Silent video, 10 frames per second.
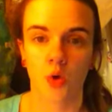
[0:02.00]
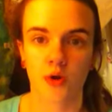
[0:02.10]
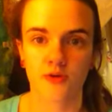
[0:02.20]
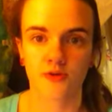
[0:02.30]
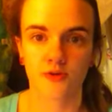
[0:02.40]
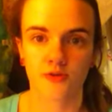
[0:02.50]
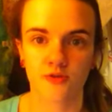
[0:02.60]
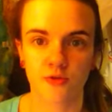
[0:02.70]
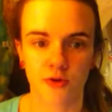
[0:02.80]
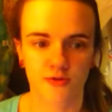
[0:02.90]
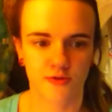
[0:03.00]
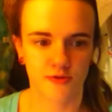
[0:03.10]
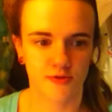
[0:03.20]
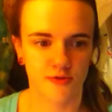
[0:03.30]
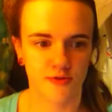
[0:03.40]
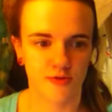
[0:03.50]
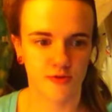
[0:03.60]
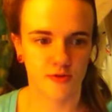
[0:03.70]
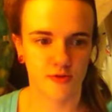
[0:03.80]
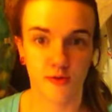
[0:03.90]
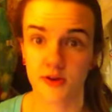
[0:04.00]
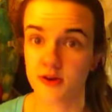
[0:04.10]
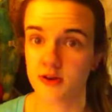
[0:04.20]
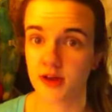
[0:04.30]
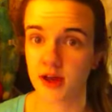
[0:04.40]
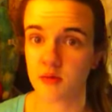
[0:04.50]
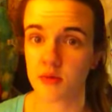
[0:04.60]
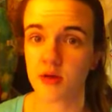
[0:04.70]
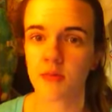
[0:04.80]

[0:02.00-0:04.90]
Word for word: questions, questions. You didn't tag me,